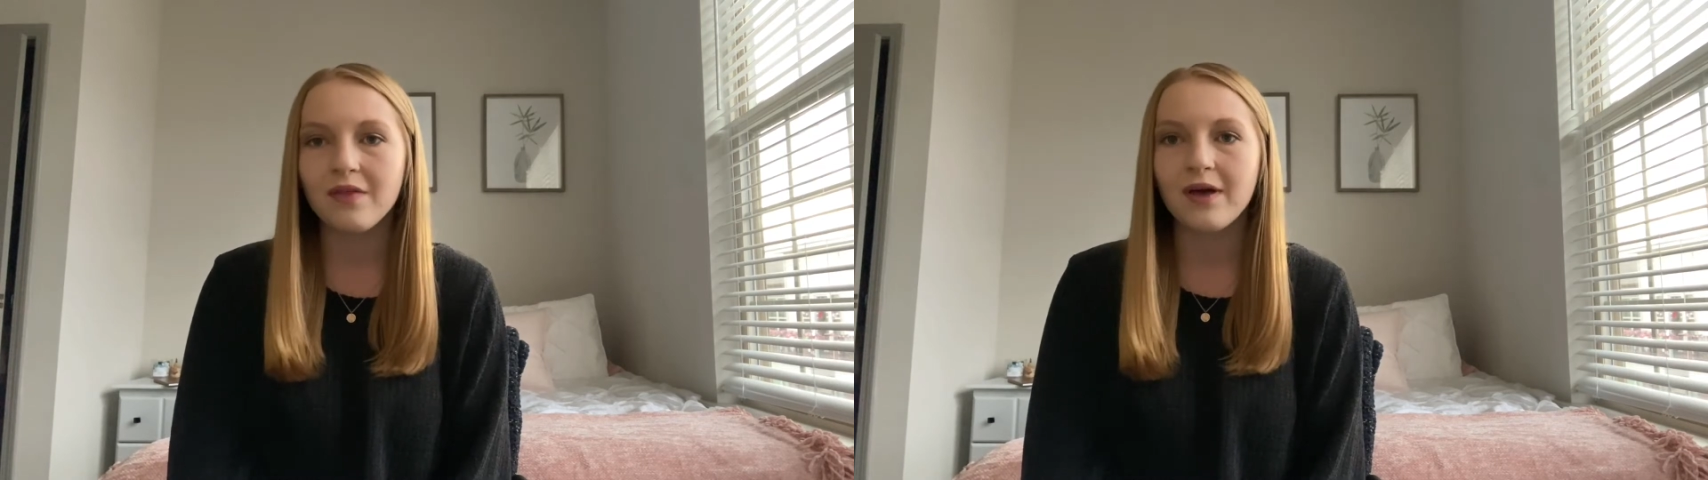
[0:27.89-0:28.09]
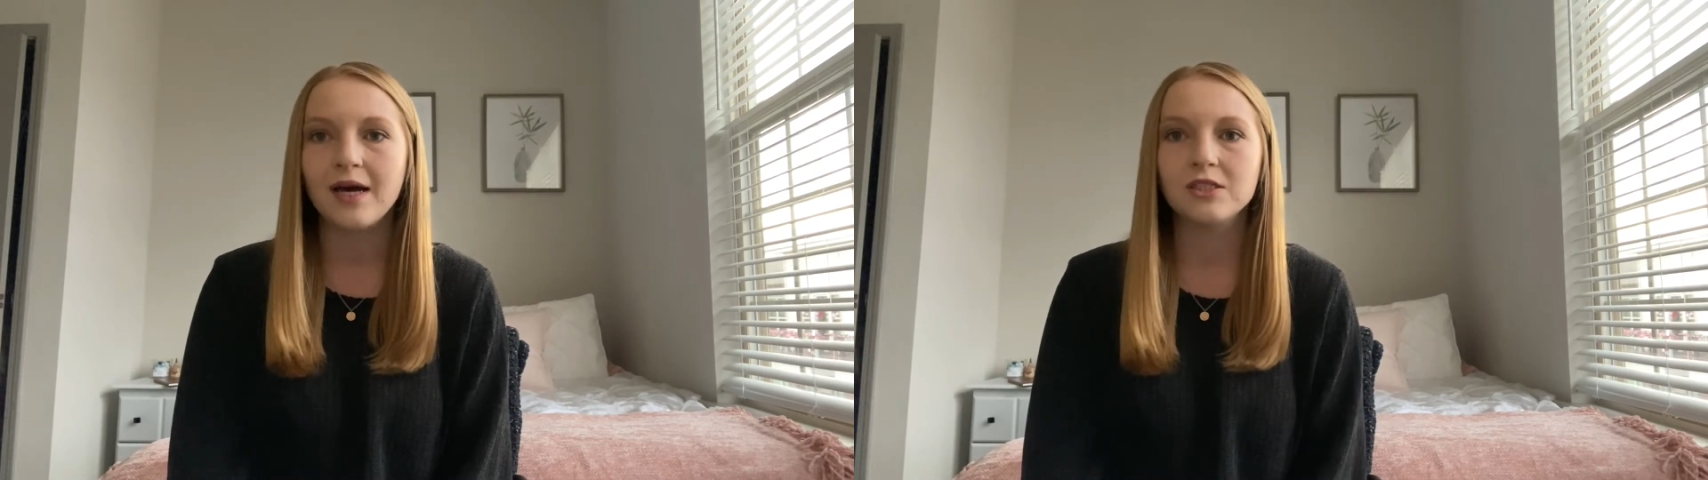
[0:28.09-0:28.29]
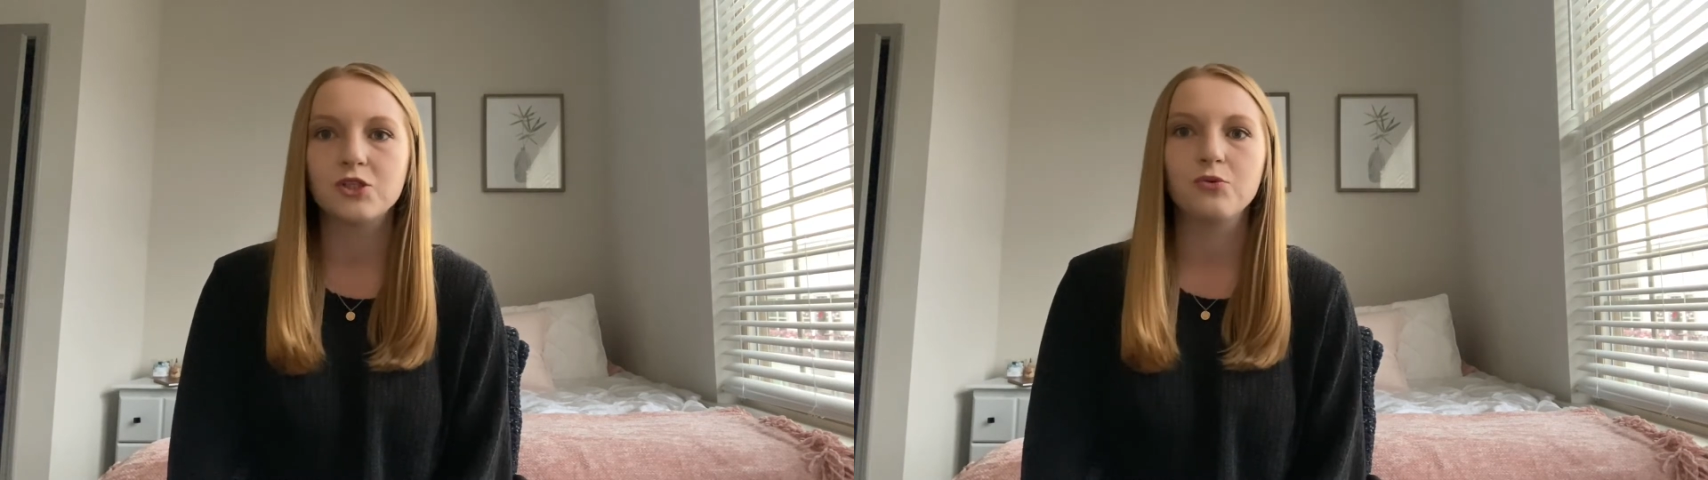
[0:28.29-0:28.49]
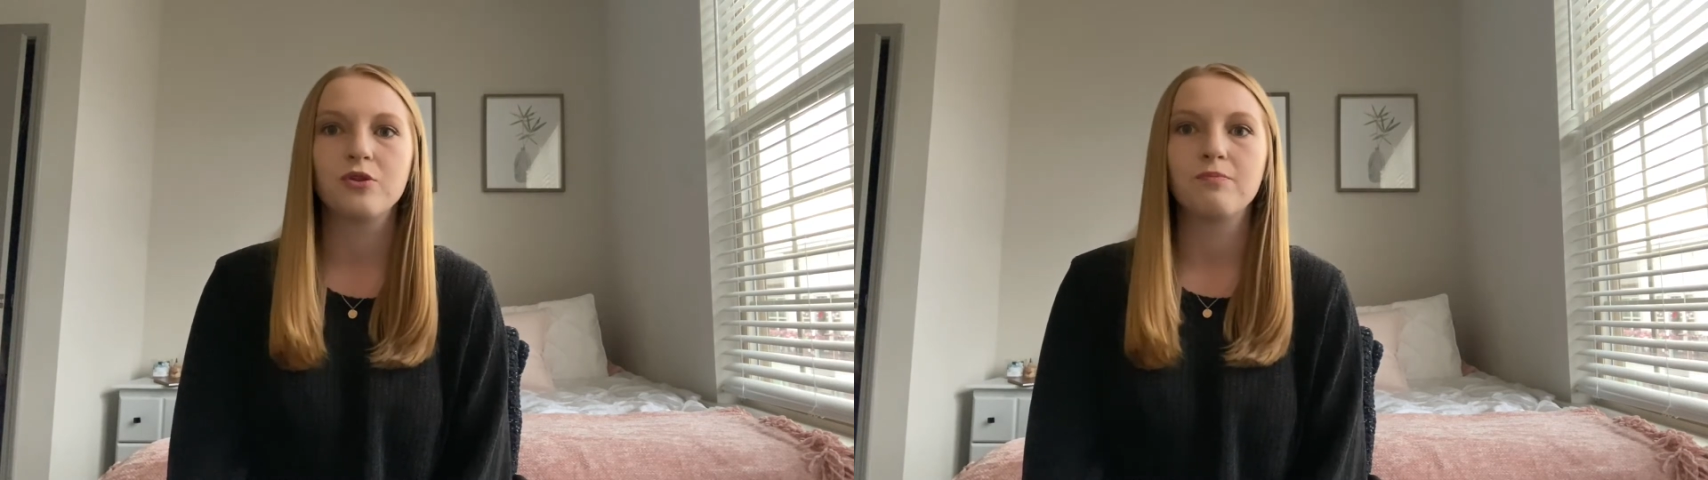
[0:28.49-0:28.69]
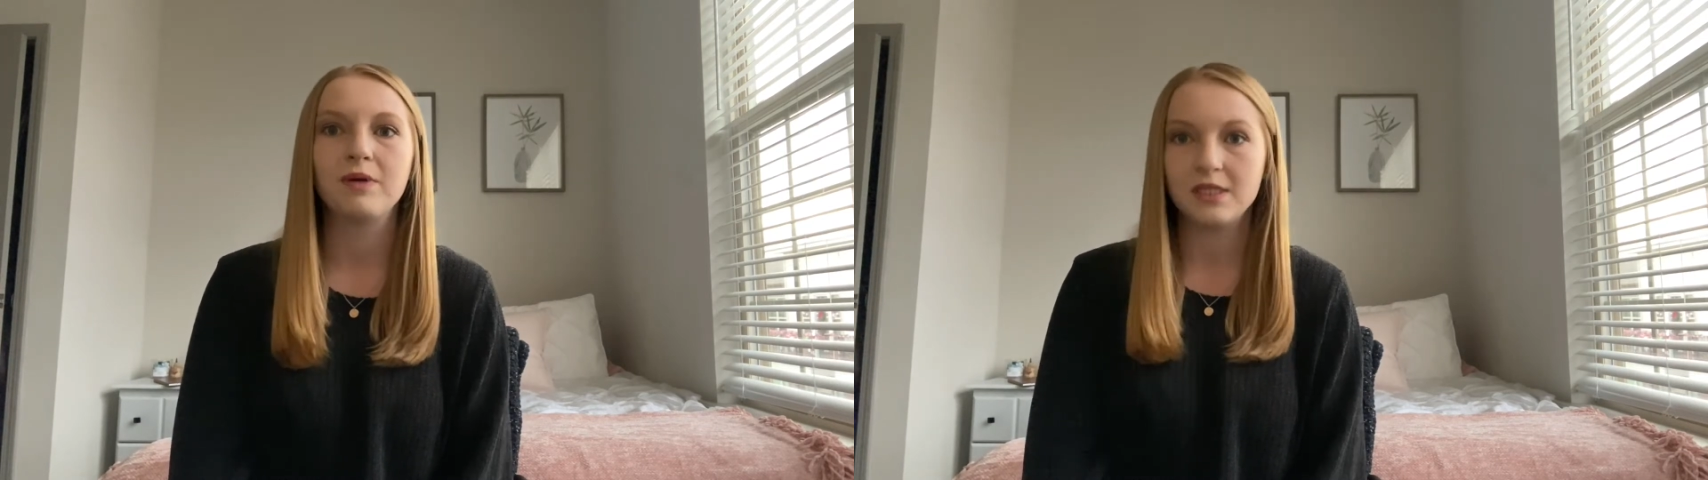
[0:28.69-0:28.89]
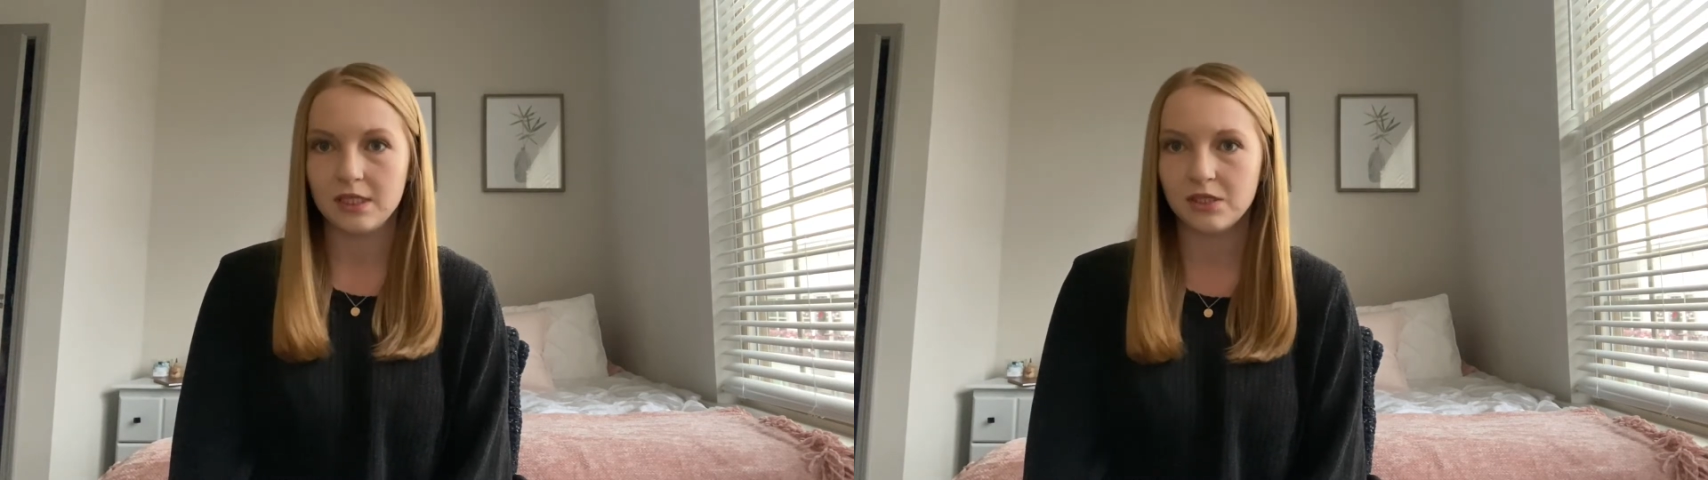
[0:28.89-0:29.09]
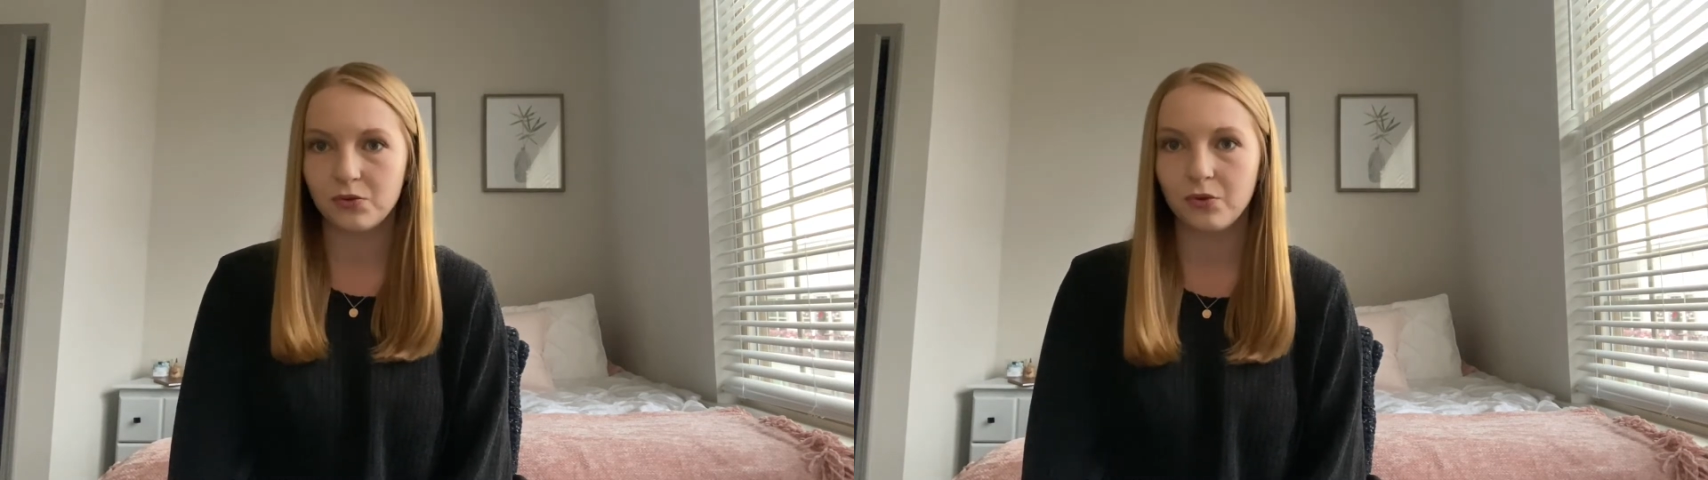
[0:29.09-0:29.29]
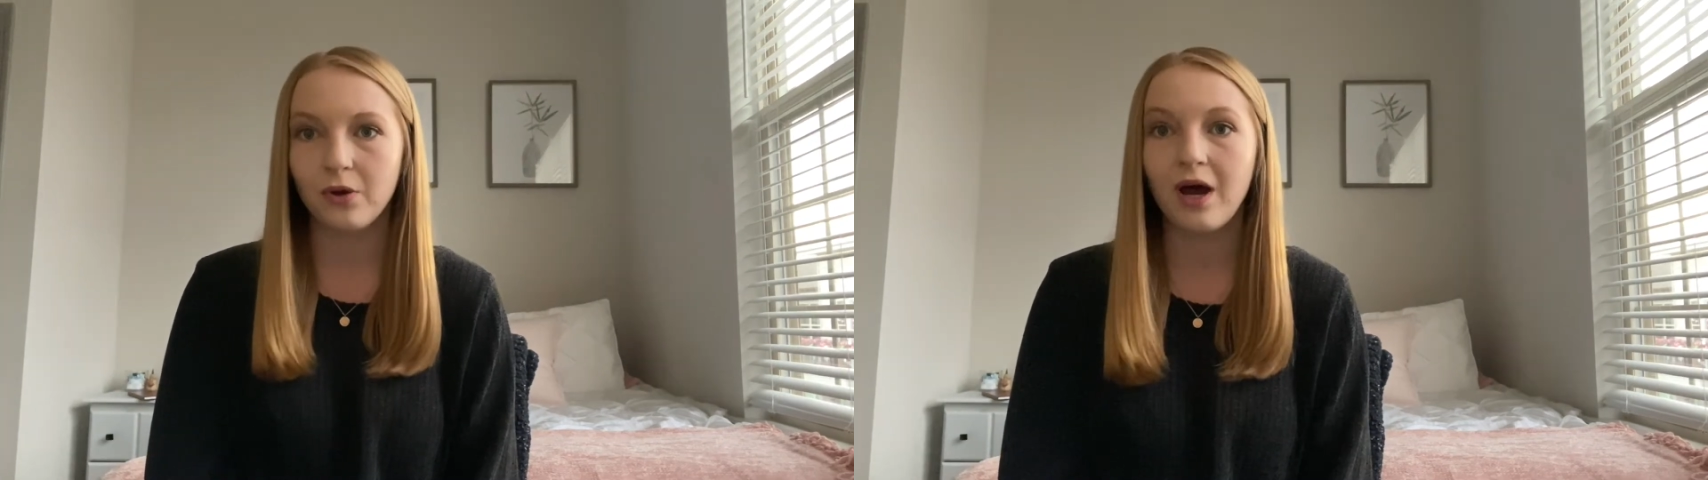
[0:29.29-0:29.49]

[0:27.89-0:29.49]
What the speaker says: that had to do with PT school.